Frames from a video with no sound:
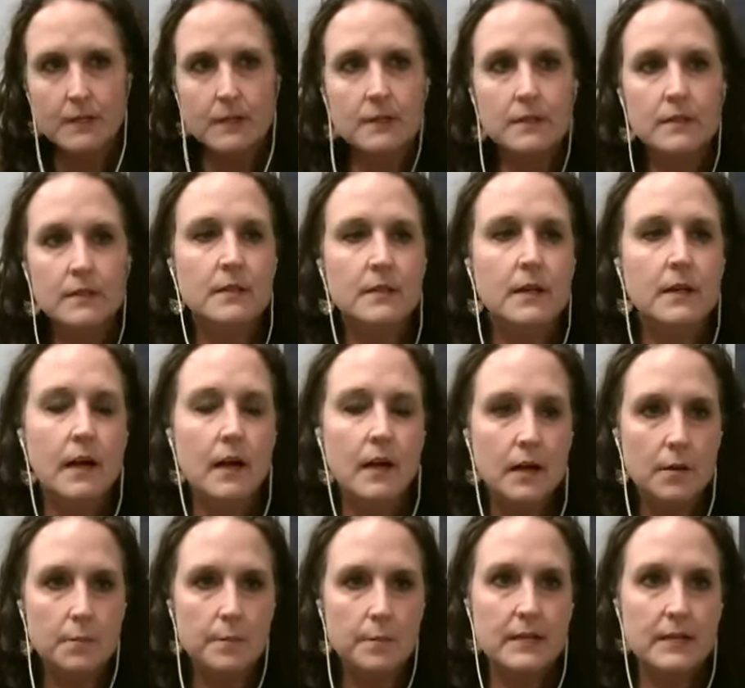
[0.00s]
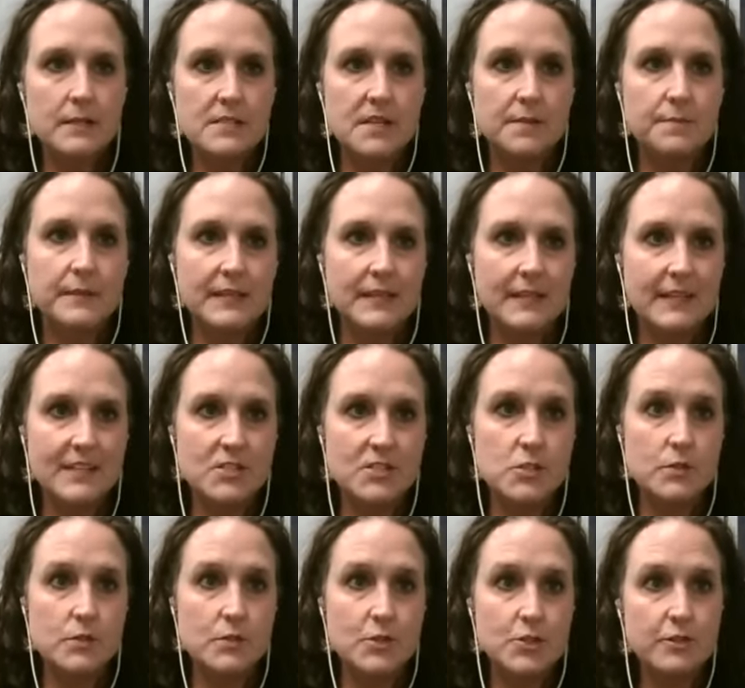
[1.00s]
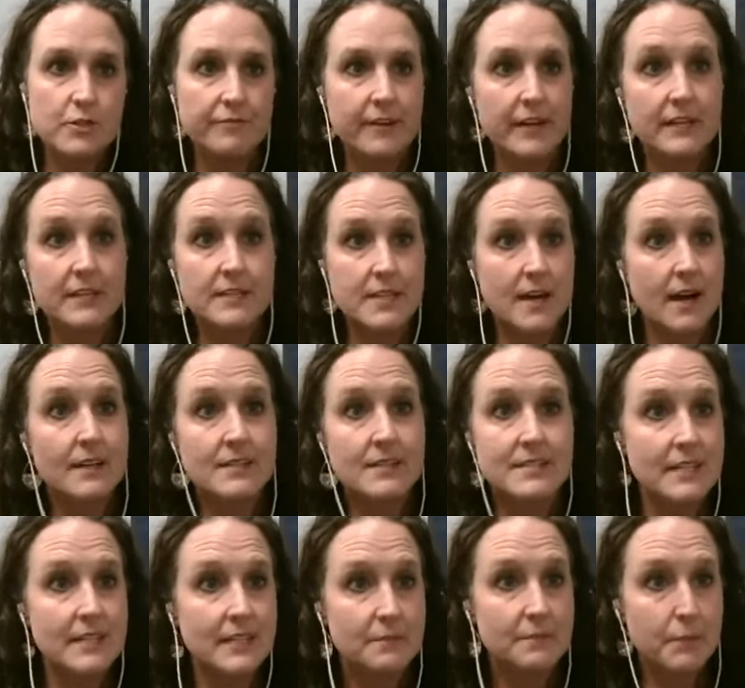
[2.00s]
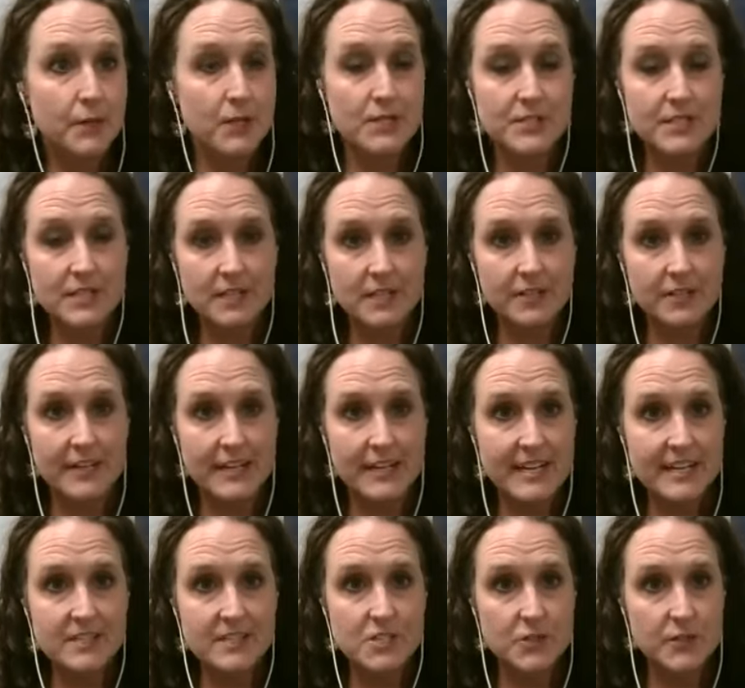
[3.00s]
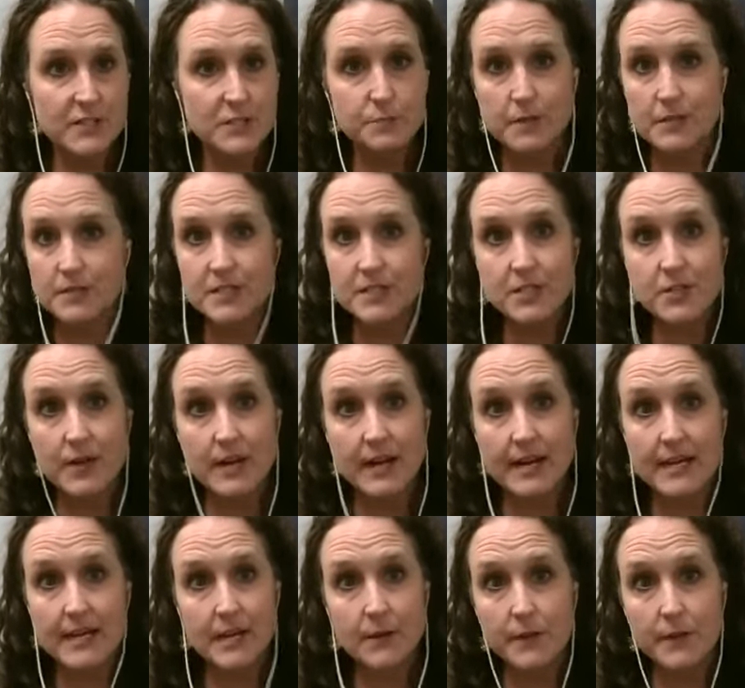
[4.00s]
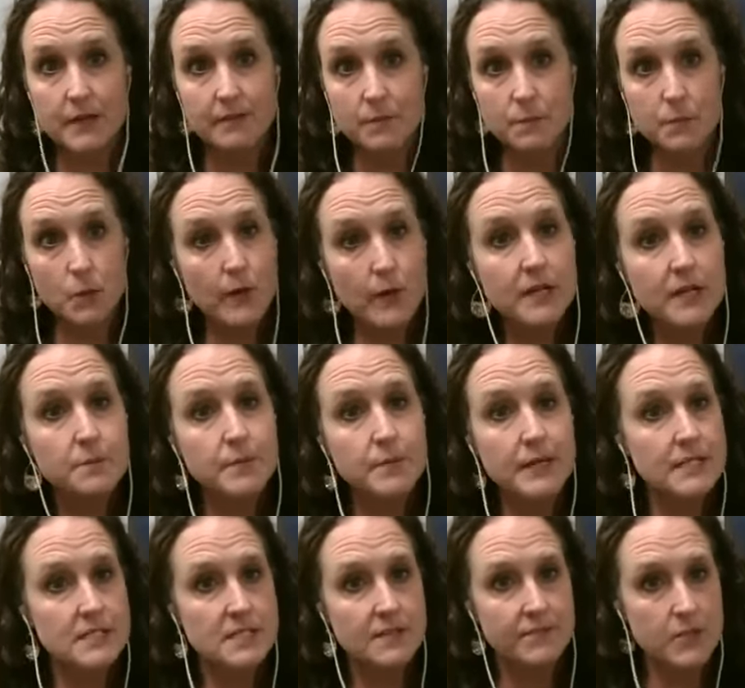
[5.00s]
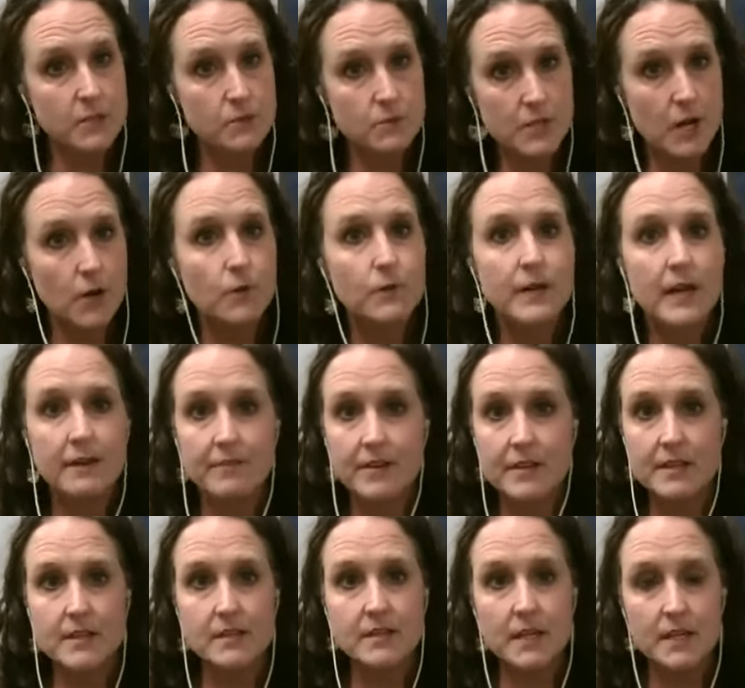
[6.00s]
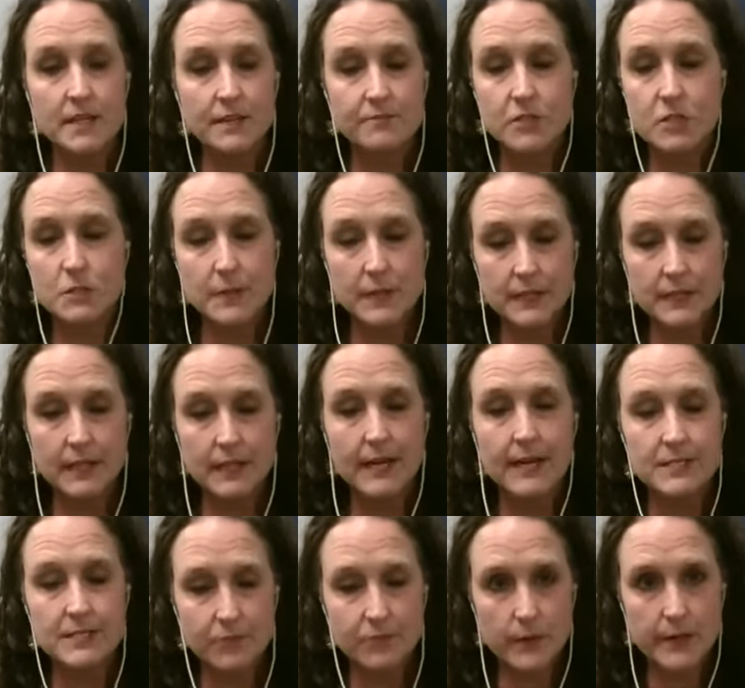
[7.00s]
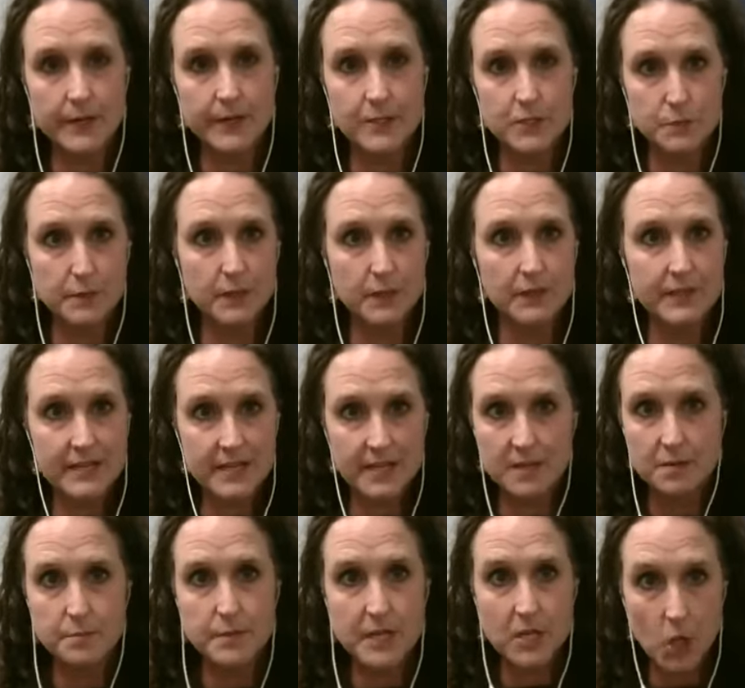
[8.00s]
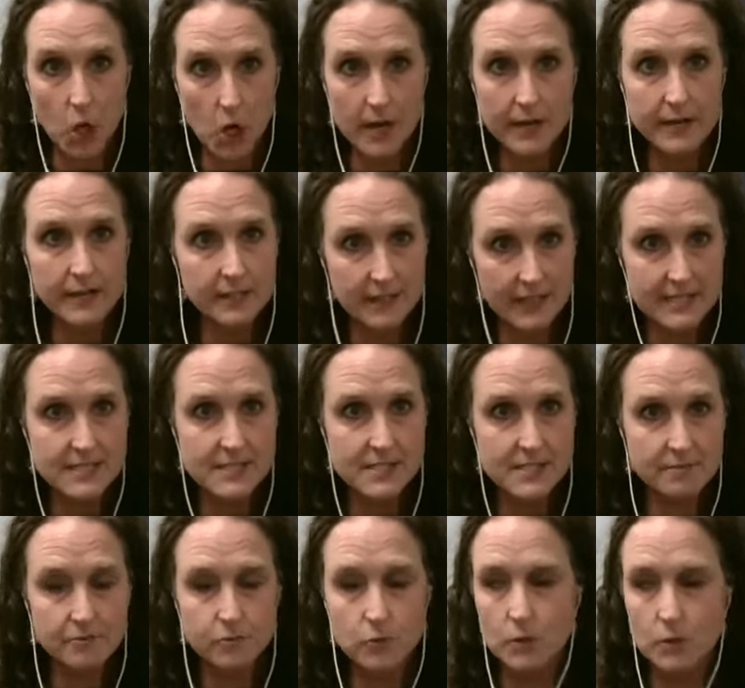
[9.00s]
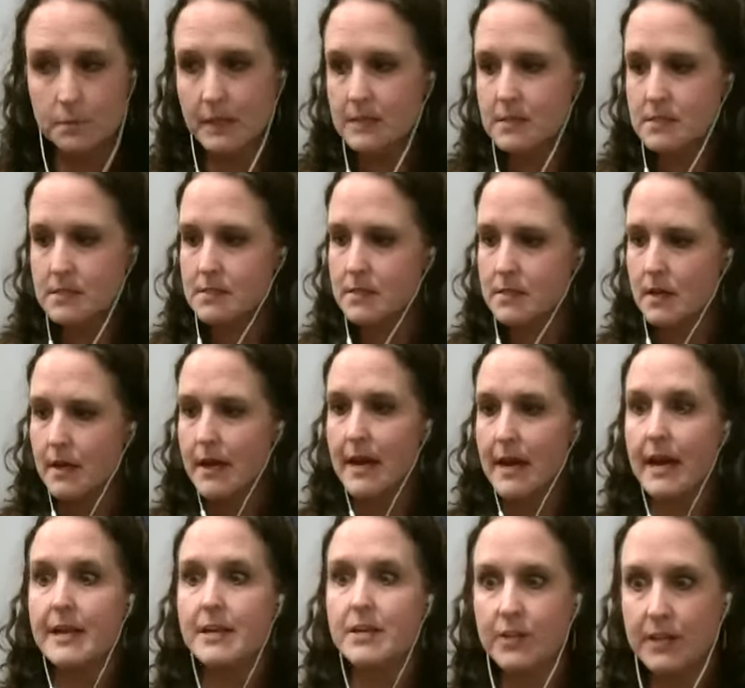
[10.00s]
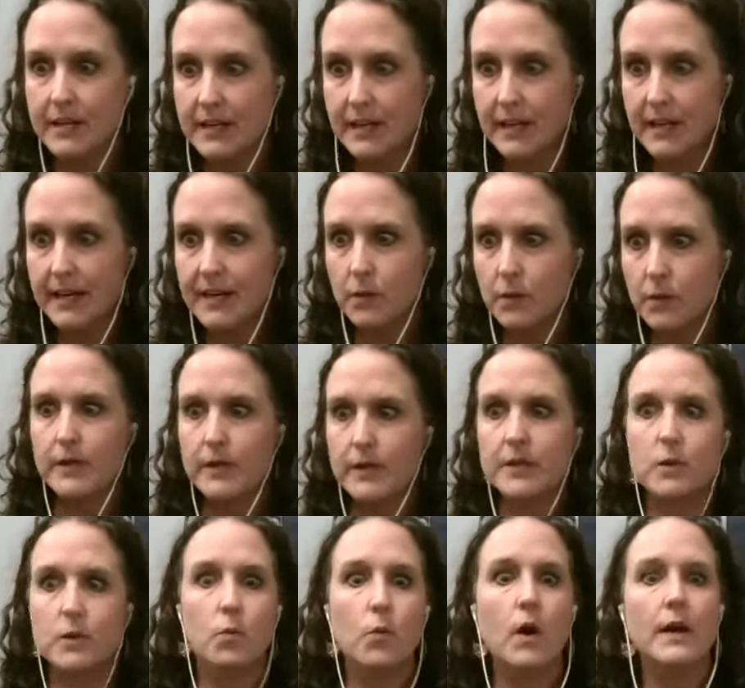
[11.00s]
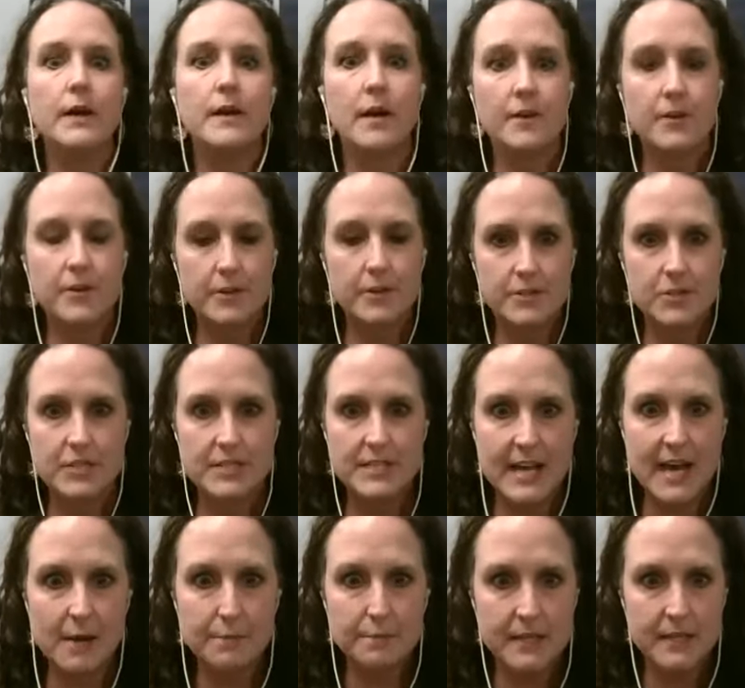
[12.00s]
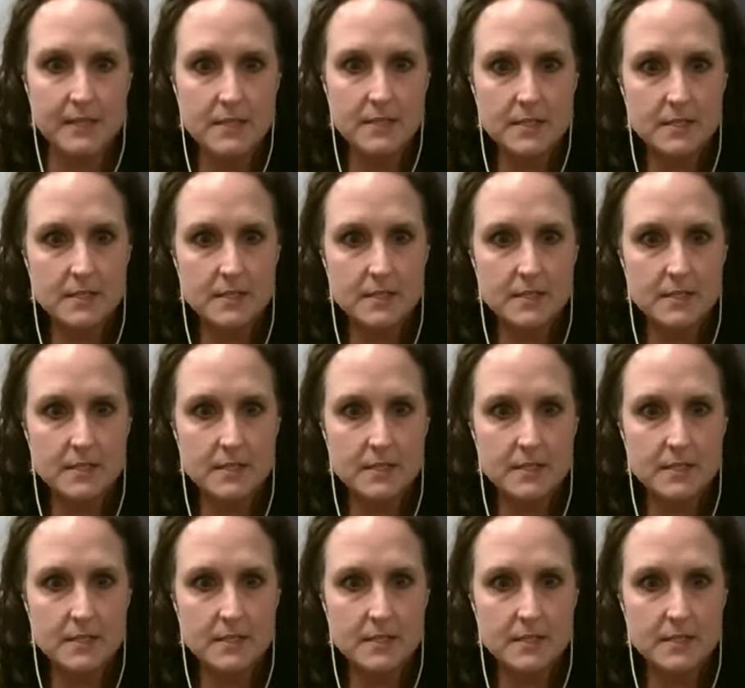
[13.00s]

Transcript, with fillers: um, and it's something that as soon as you find a toxic person or a cancerous person, you got to get rid of them quick, because if you don't, everything that you just spent the last four years building can be gone in less than four months. And you're going to kind of wonder what on earth just happened.